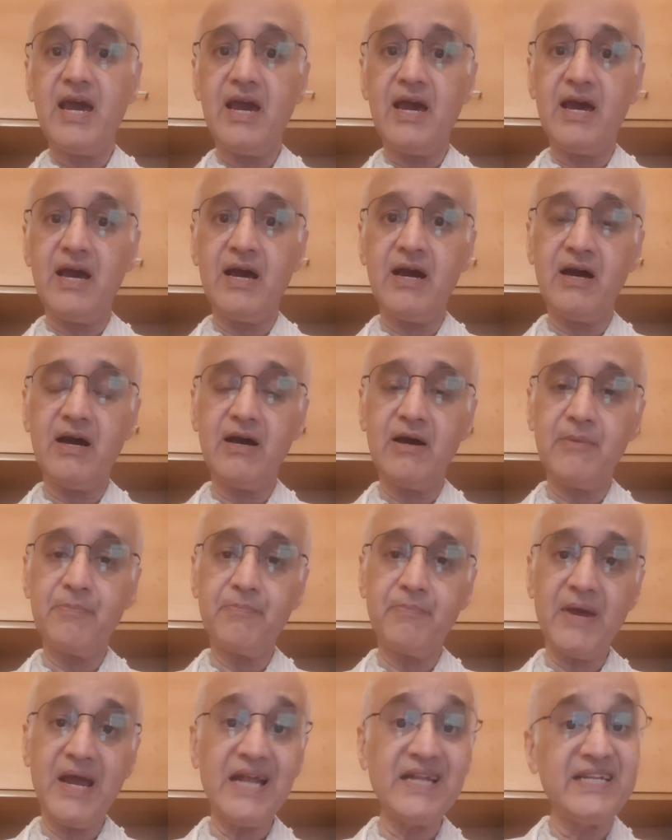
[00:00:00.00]

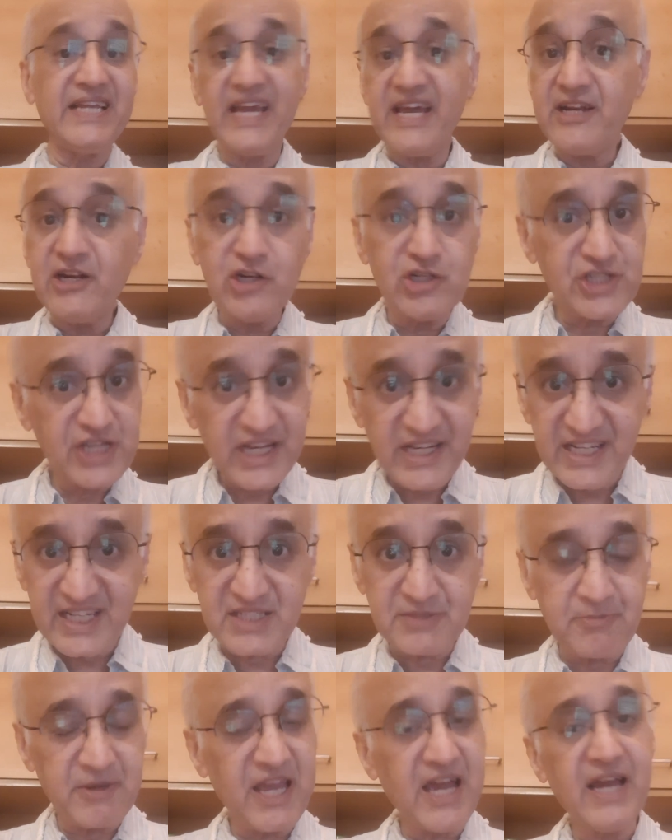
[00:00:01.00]
and the energetics
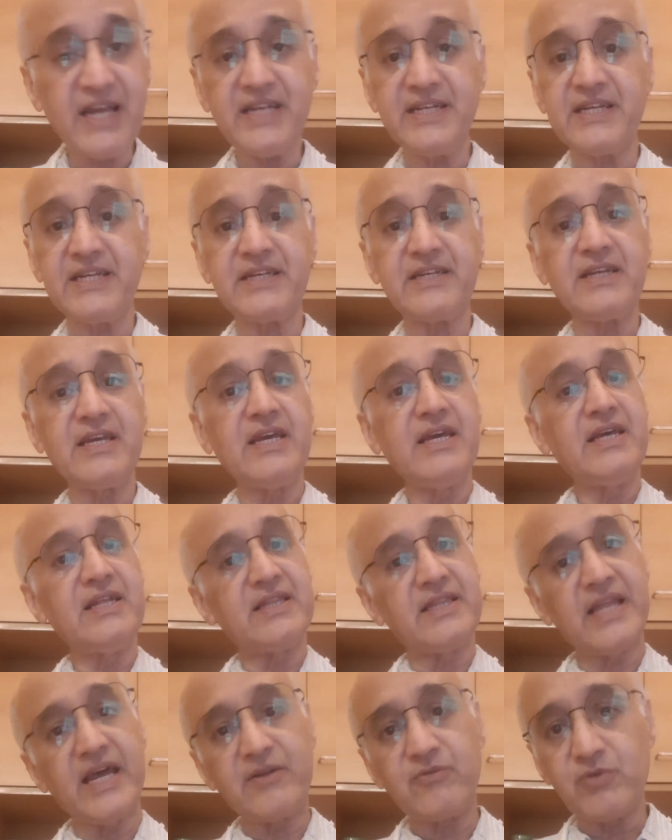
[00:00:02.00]
behind it
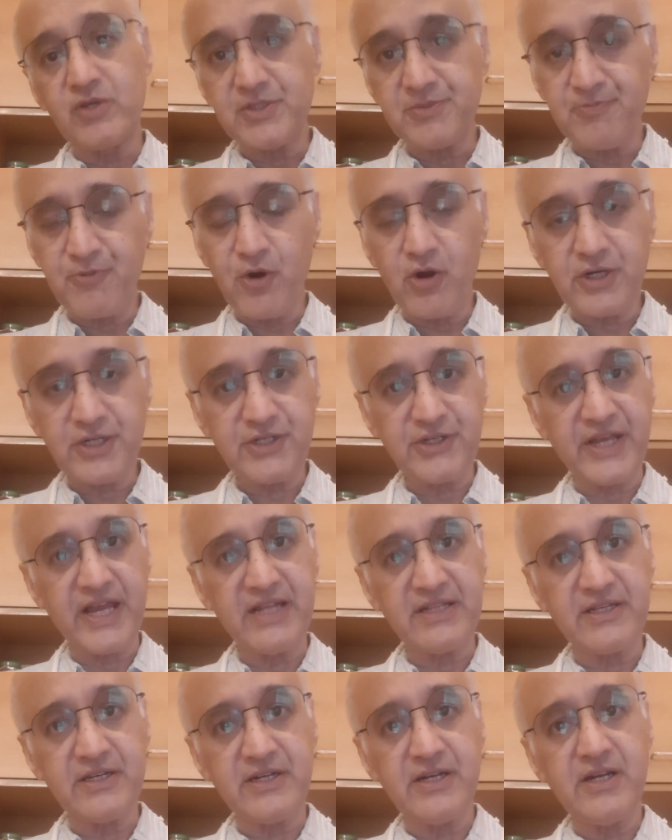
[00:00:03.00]
that was brought
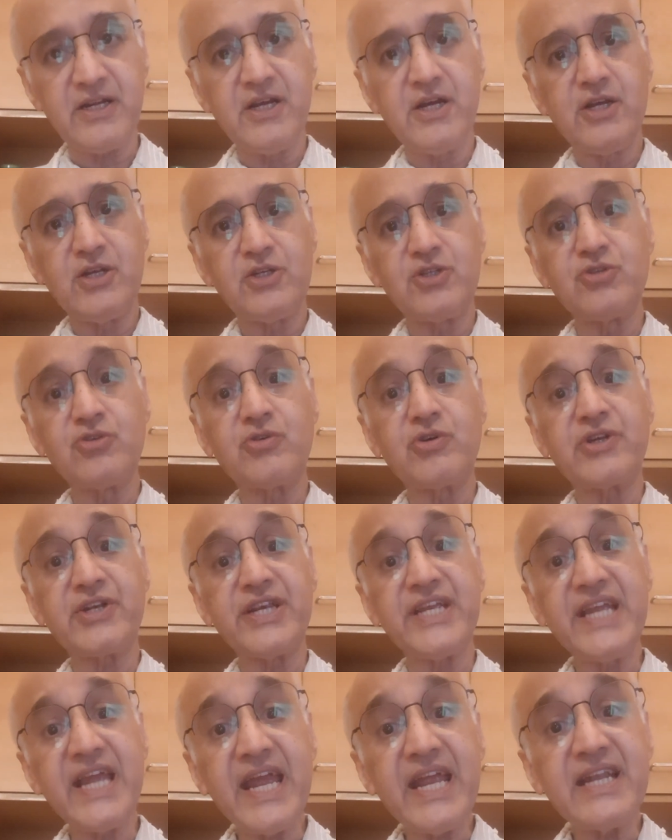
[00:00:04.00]
together to
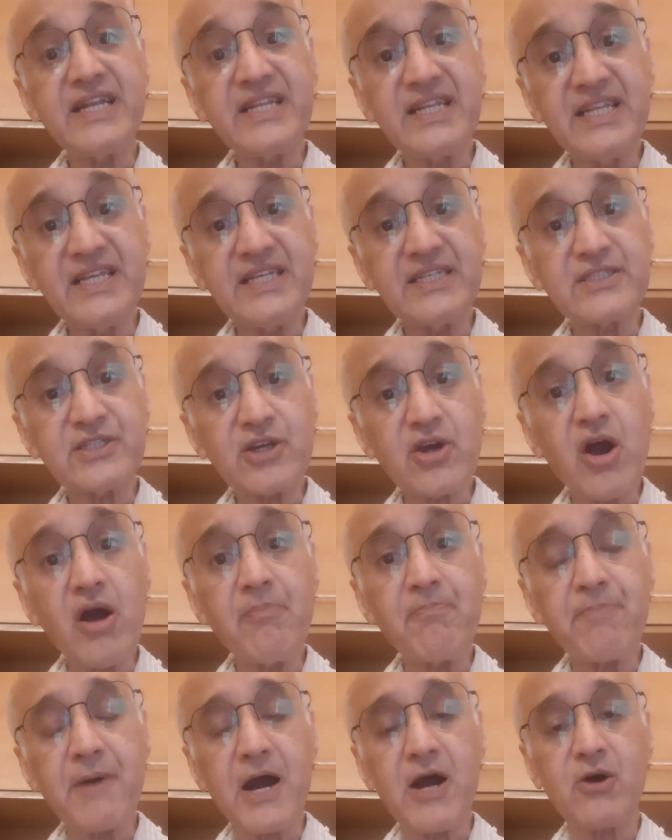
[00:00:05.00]
create these
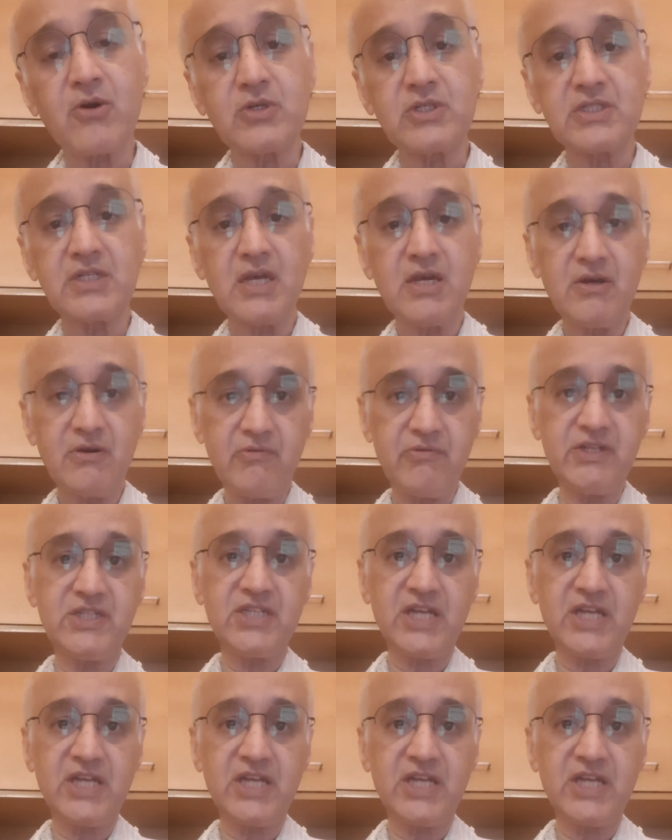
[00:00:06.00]
compounds which